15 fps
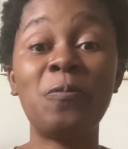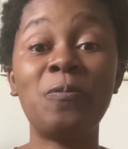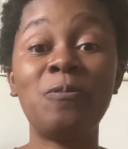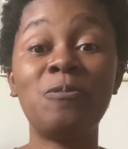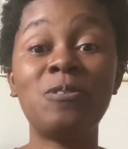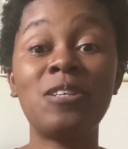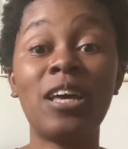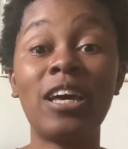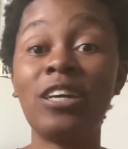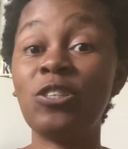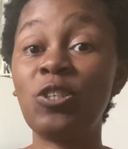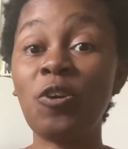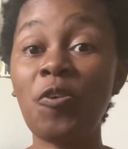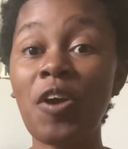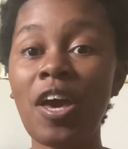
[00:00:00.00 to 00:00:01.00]
We was like, is
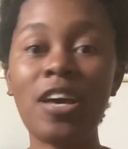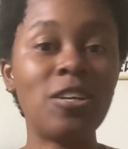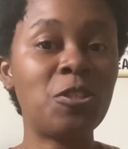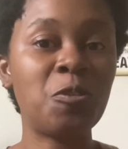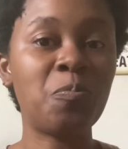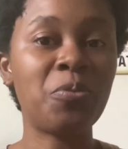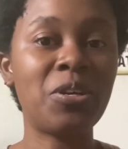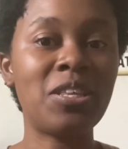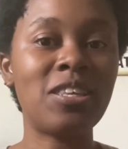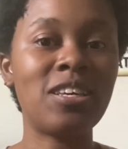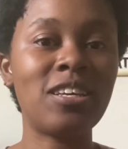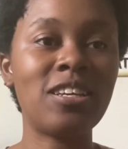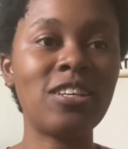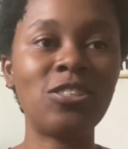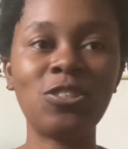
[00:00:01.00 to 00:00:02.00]
she okay? Is she
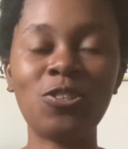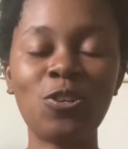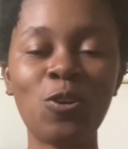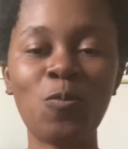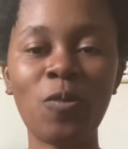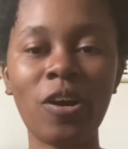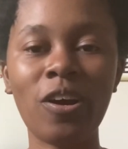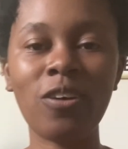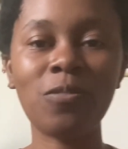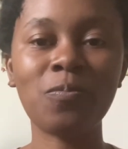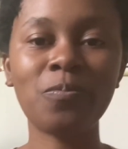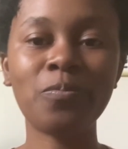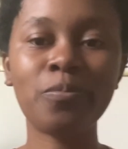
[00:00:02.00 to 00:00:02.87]
breathing? Did she turn around?